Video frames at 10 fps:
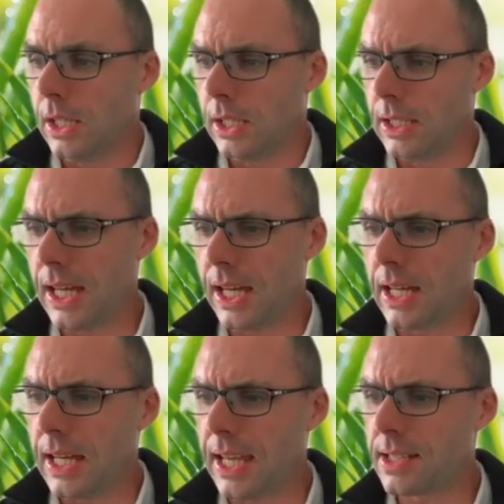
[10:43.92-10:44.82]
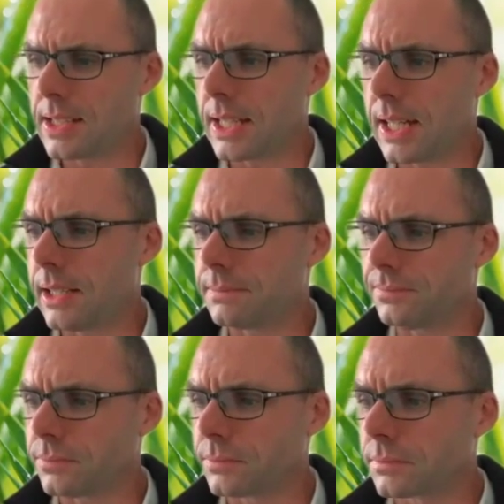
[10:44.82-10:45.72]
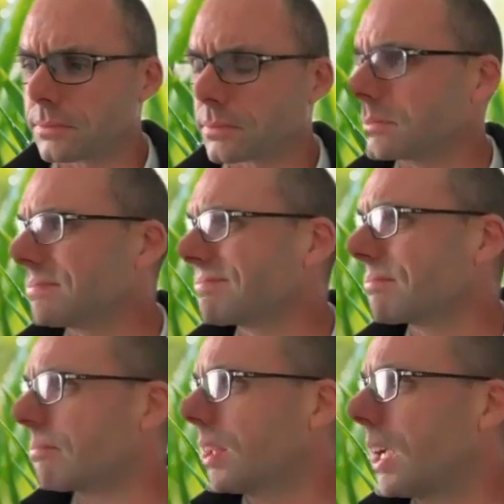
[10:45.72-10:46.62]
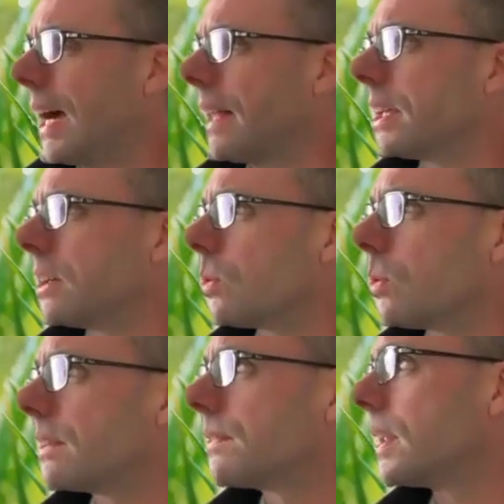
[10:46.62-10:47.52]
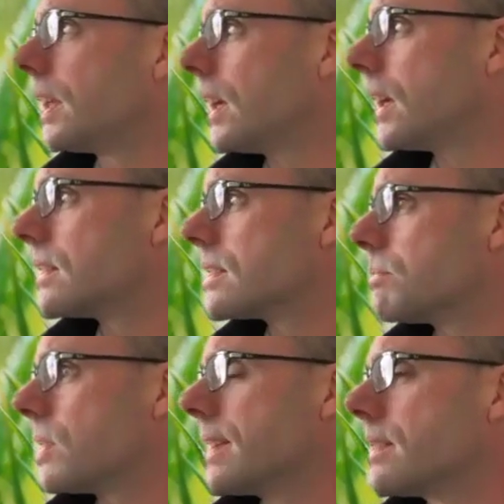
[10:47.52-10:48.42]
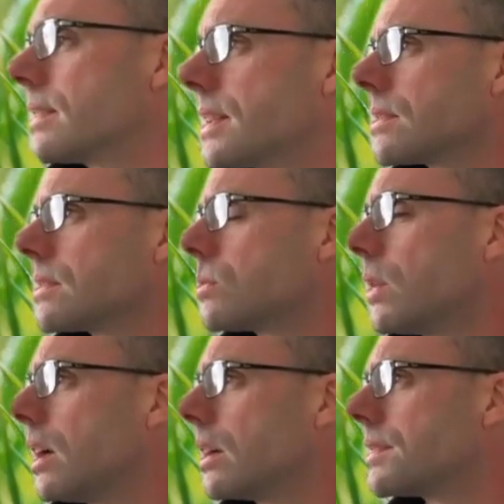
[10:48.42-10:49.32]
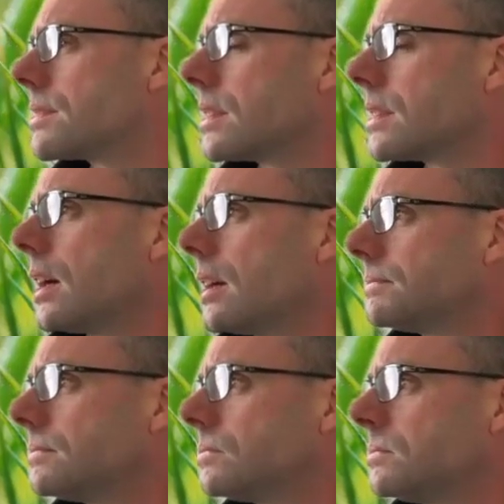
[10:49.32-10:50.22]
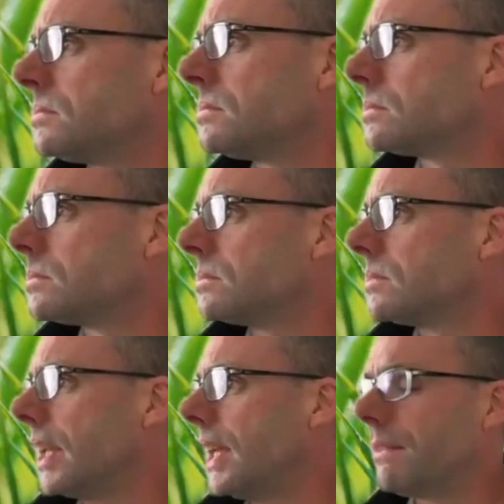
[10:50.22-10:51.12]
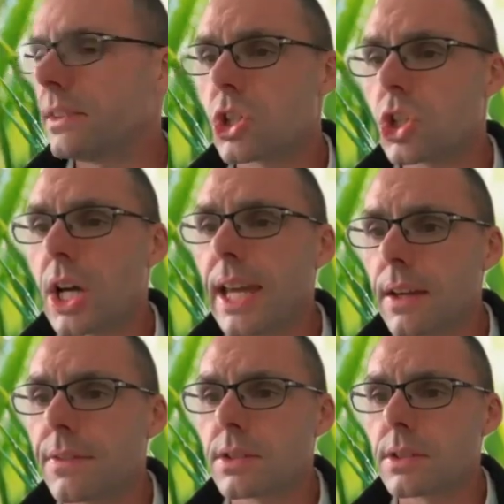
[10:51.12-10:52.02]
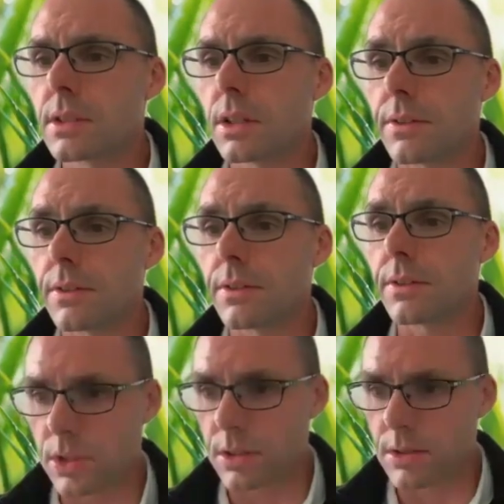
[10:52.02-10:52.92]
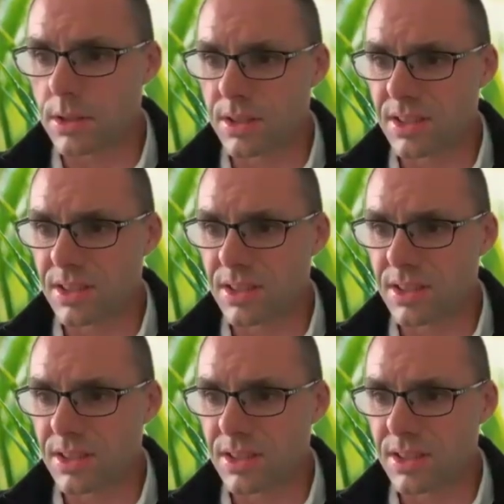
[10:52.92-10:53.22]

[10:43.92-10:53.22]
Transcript: Yeah, and I think one of the surprising things as well is even the shy of students,